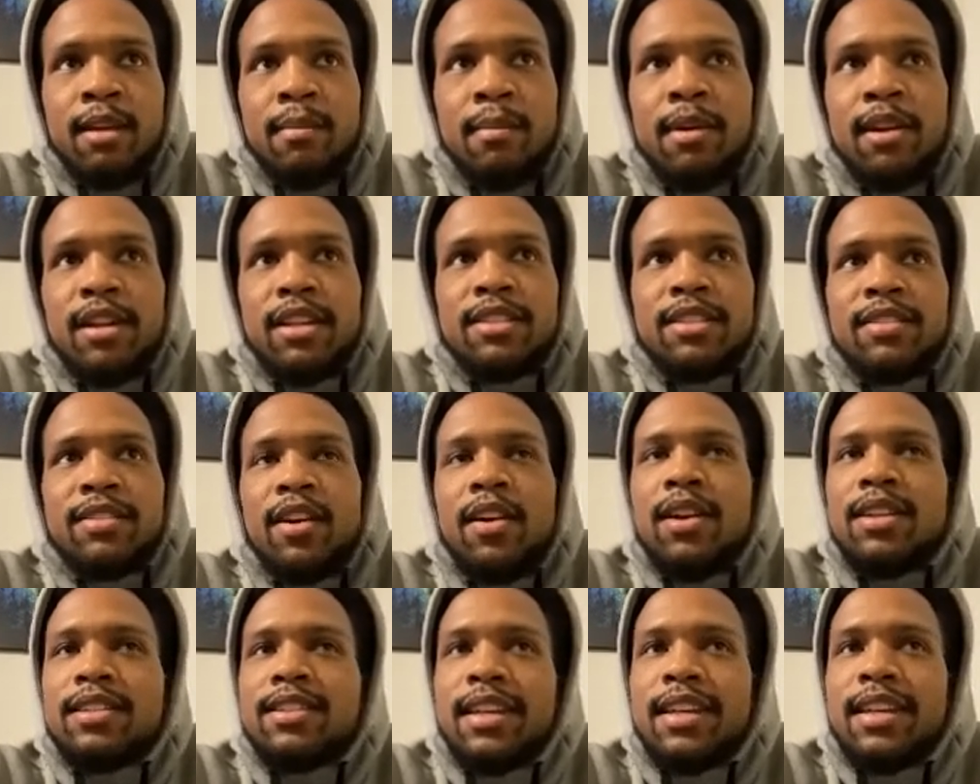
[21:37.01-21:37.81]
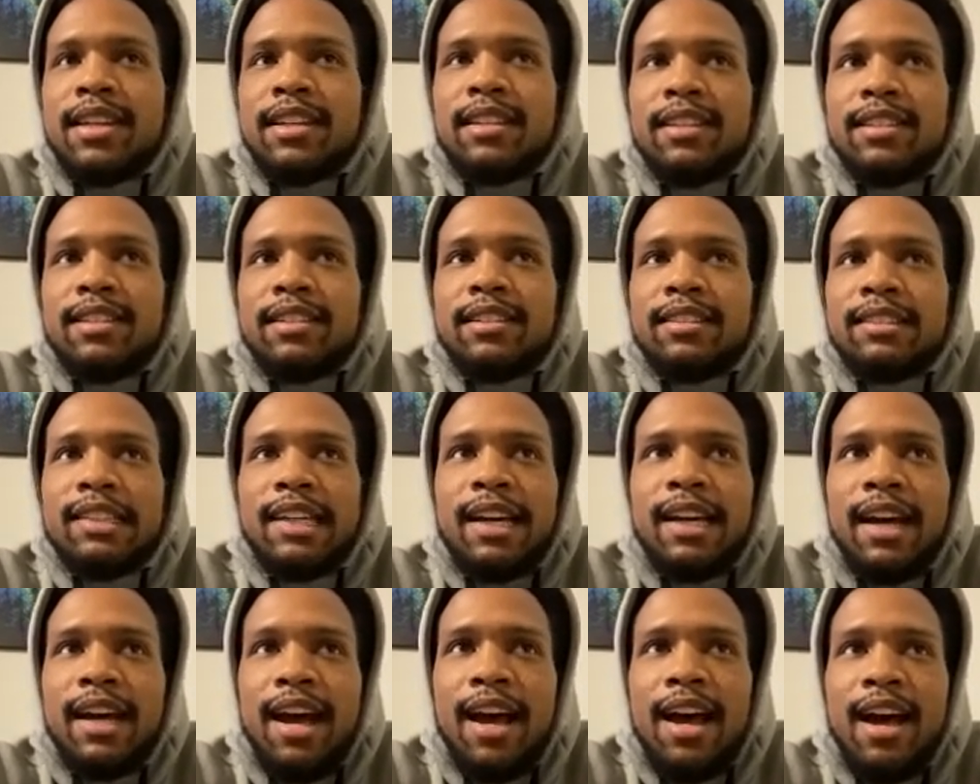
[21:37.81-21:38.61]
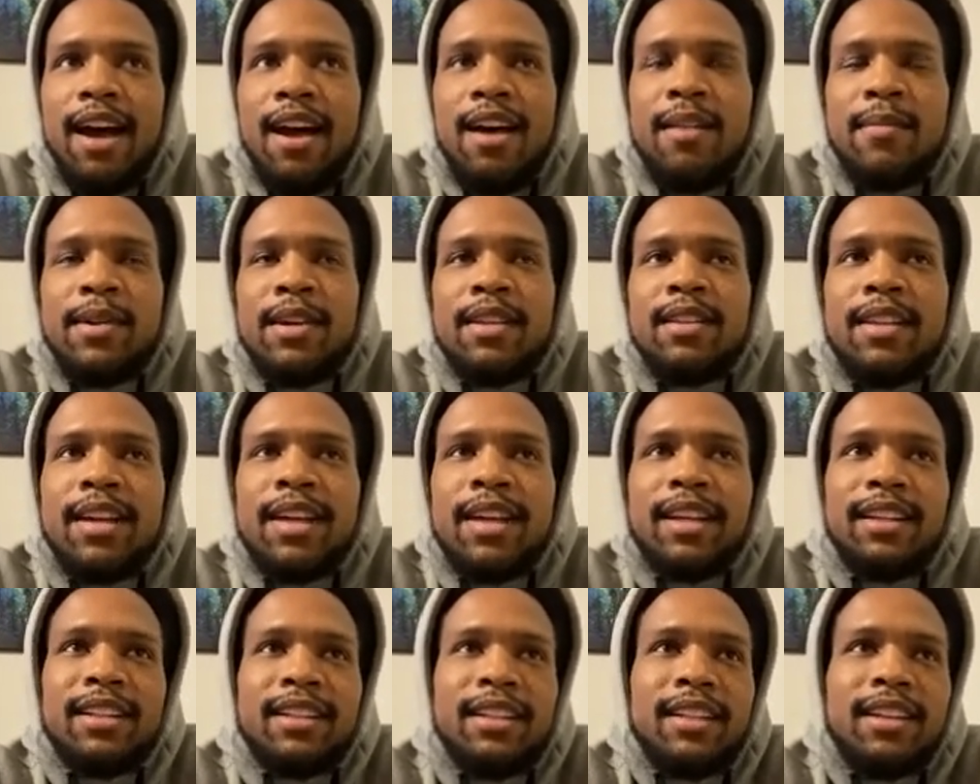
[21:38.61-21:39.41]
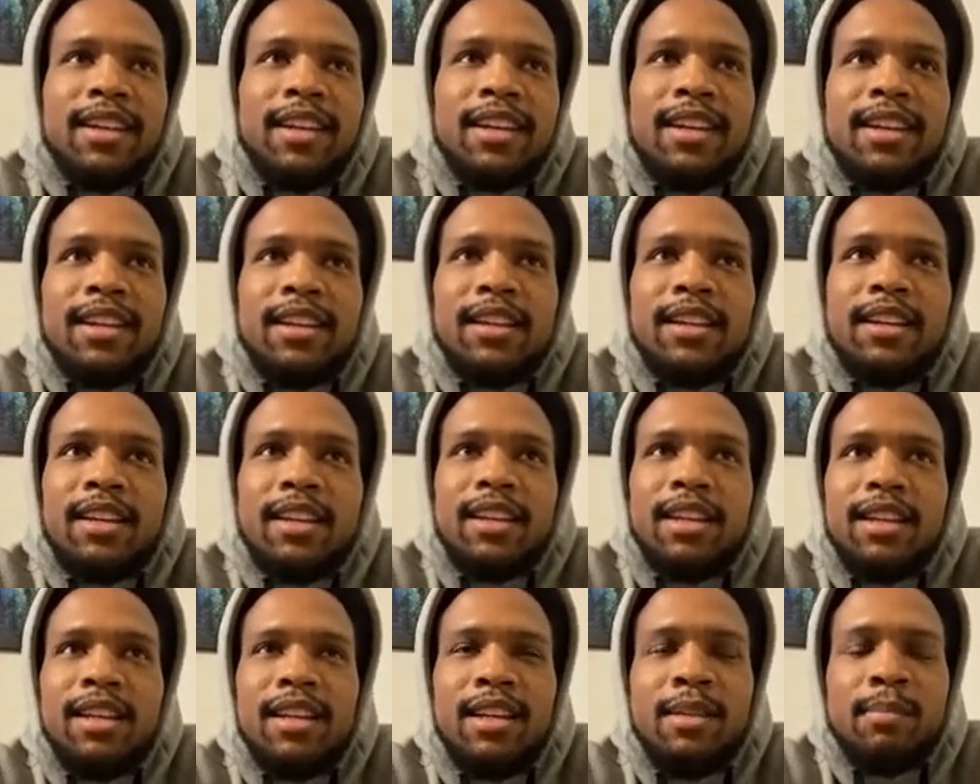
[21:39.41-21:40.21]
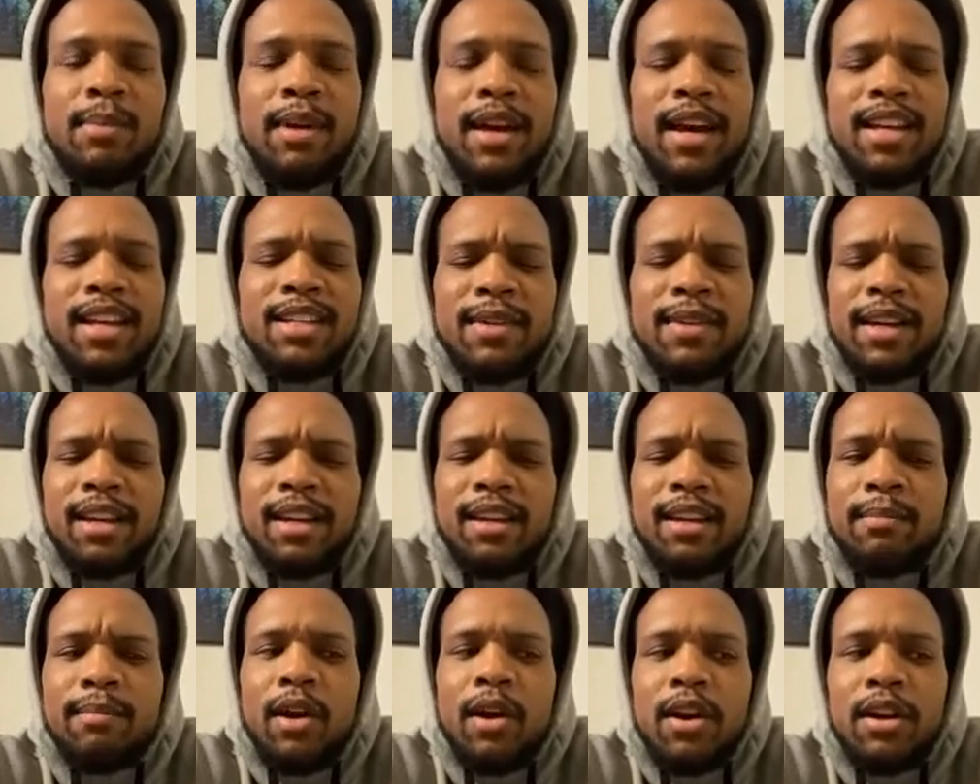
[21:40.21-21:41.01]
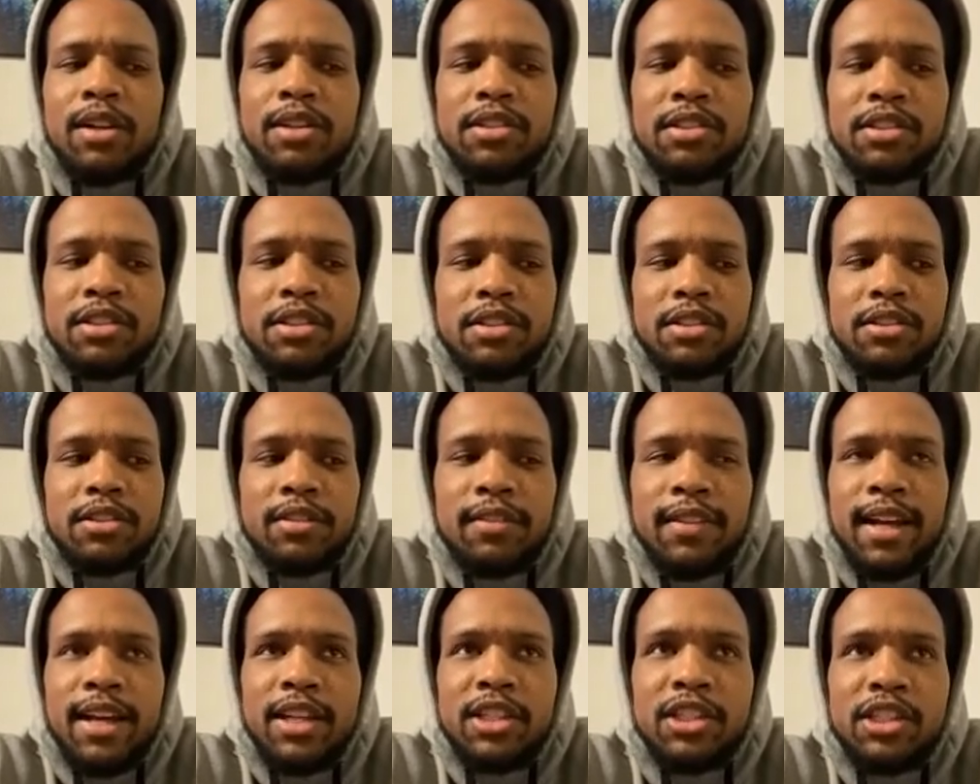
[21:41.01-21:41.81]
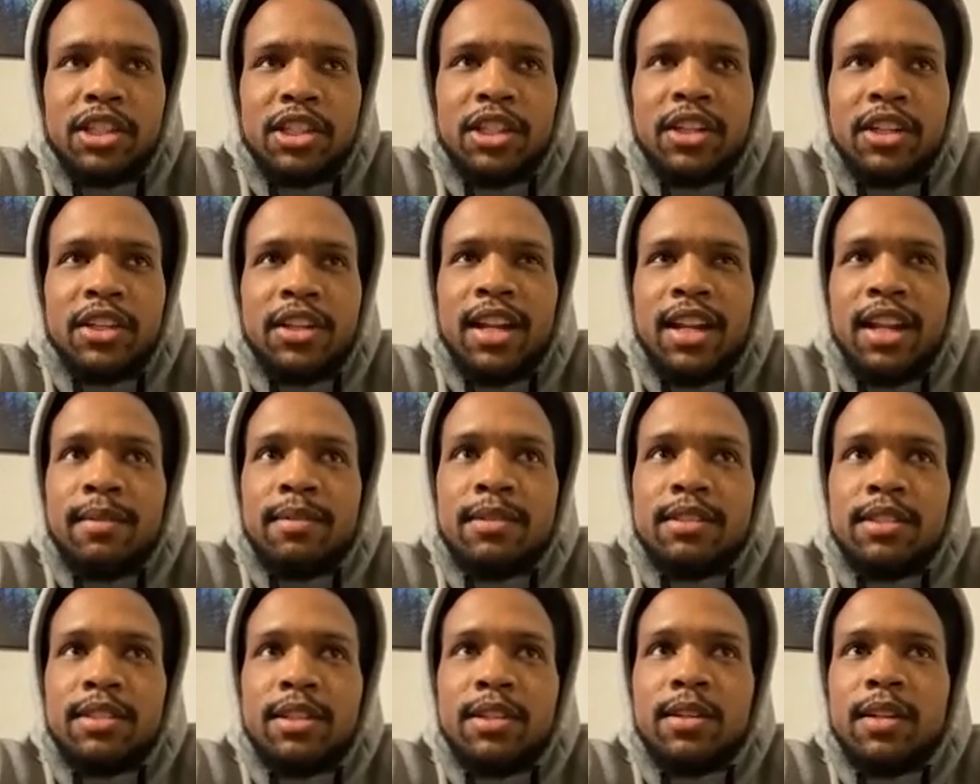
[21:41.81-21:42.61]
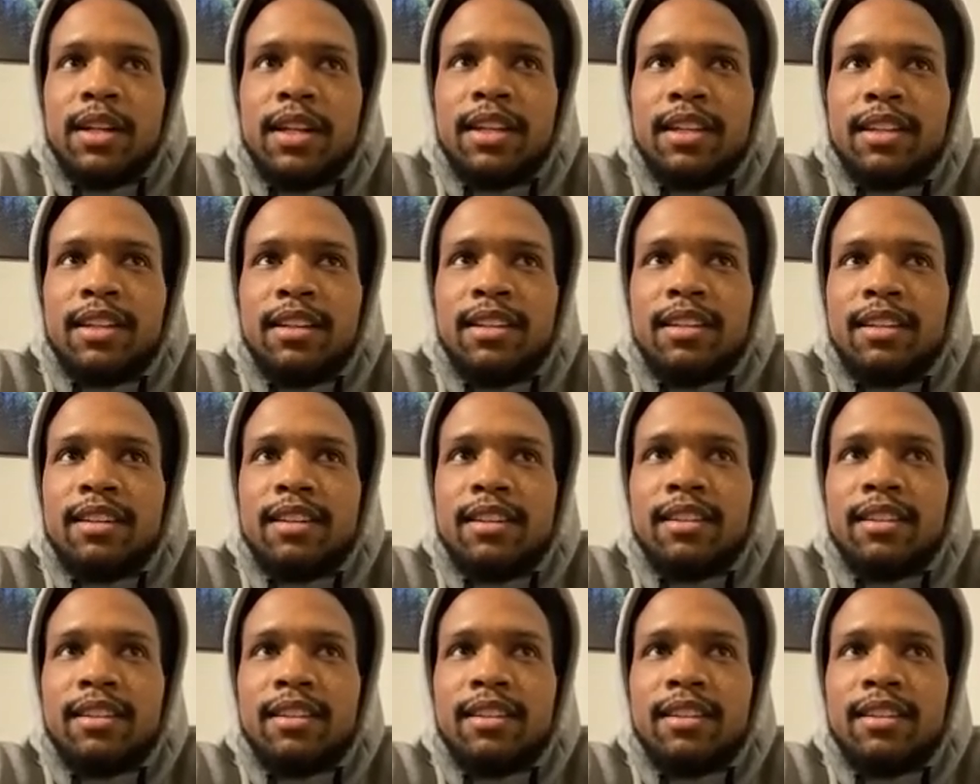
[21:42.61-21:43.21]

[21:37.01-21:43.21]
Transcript: But as far as like, I mean, like he passed like in March last year, and I'm still like,